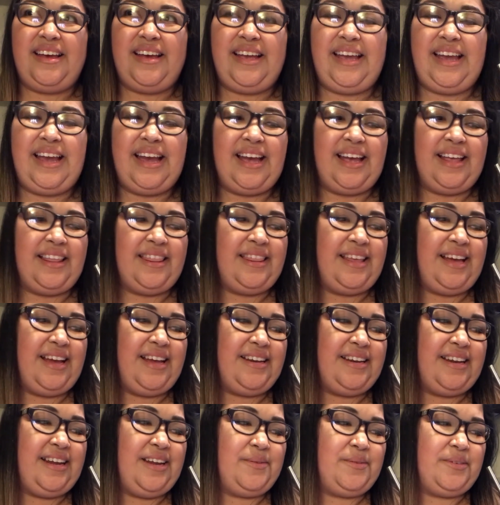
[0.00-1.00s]
yeah,
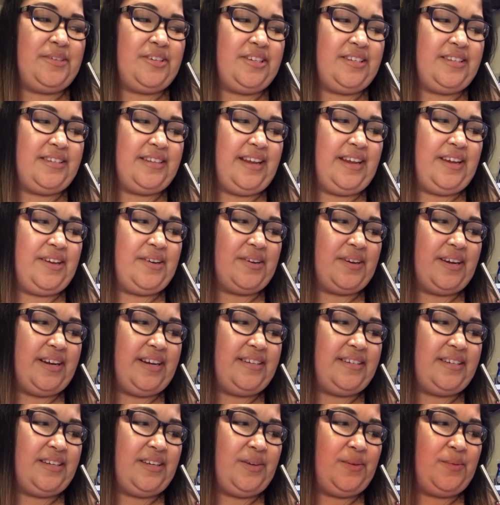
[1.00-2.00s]
that night was just like
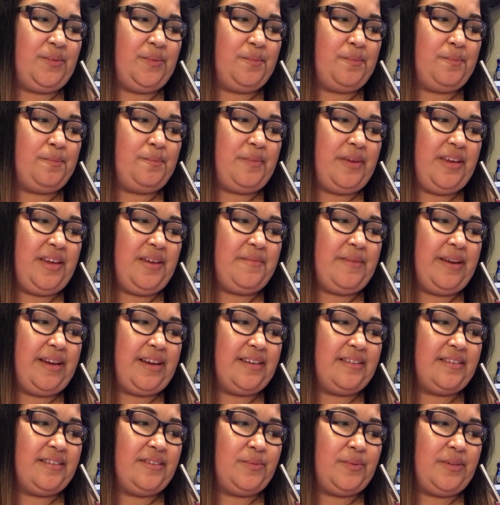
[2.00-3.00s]
crazy. Me and my
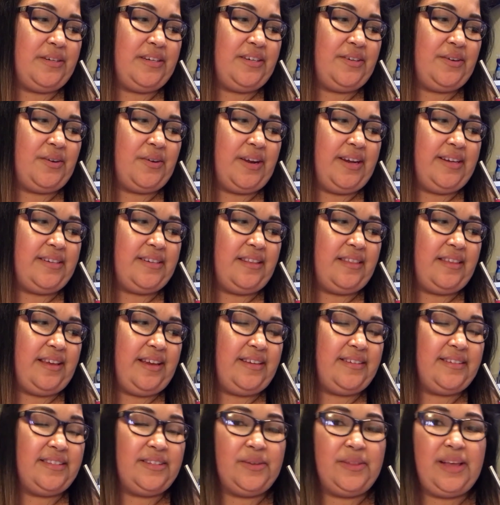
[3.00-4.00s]
cousins, we did crazy
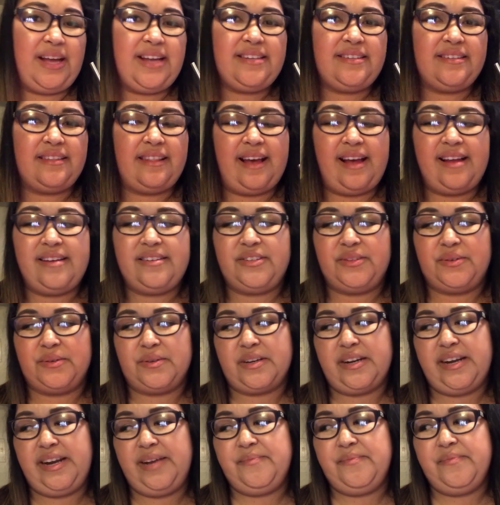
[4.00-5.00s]
things. So that's that
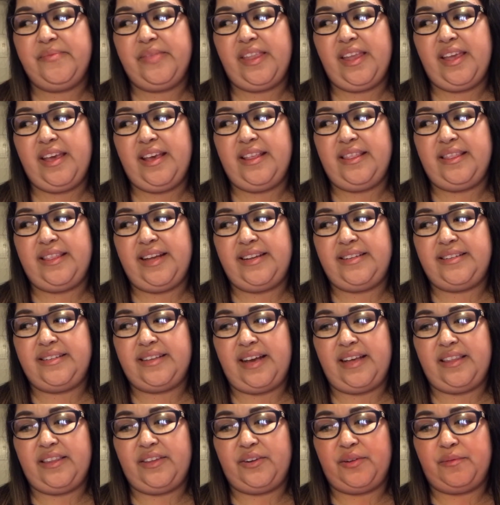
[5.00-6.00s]
story. That's
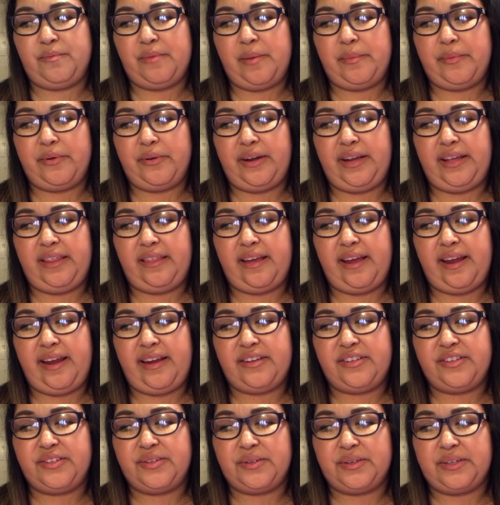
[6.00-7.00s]
that little memory
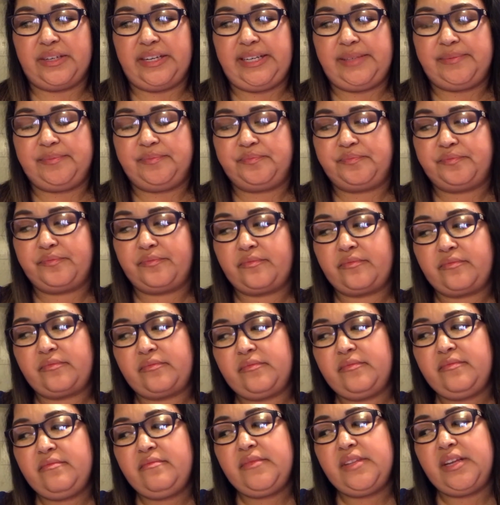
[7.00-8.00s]
lane story.
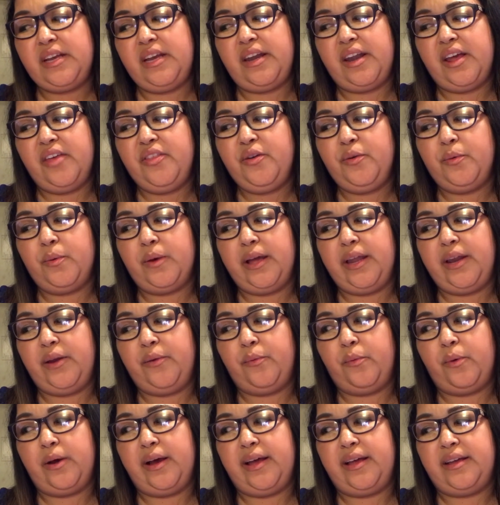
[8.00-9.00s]
Another
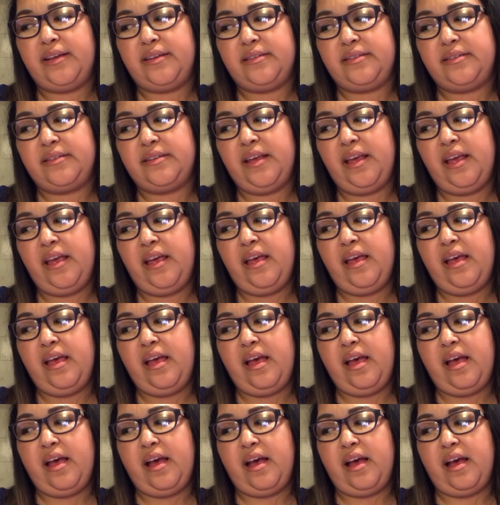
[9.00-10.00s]
one was
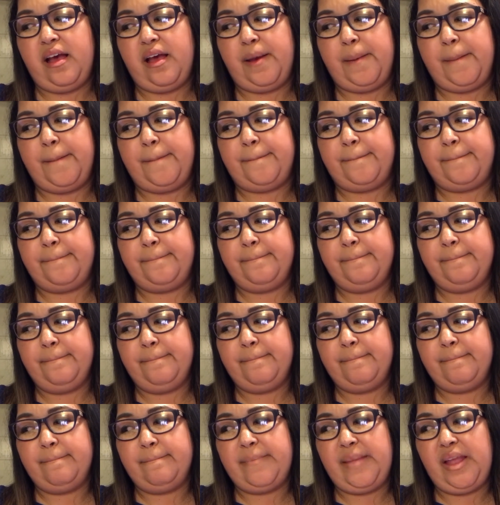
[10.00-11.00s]

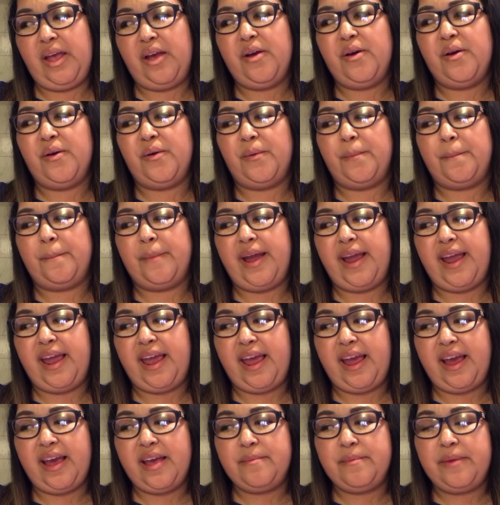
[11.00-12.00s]
oh, my
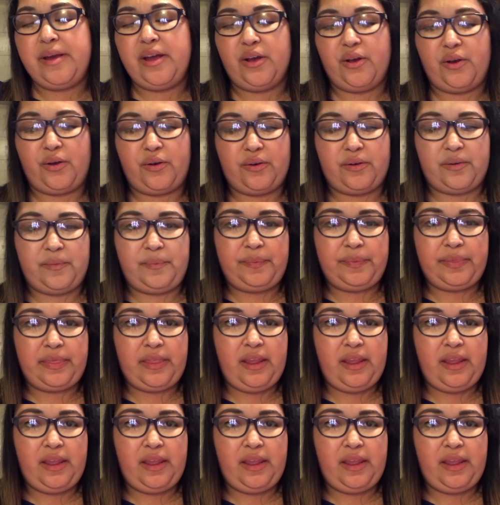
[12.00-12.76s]
aunt and my uncle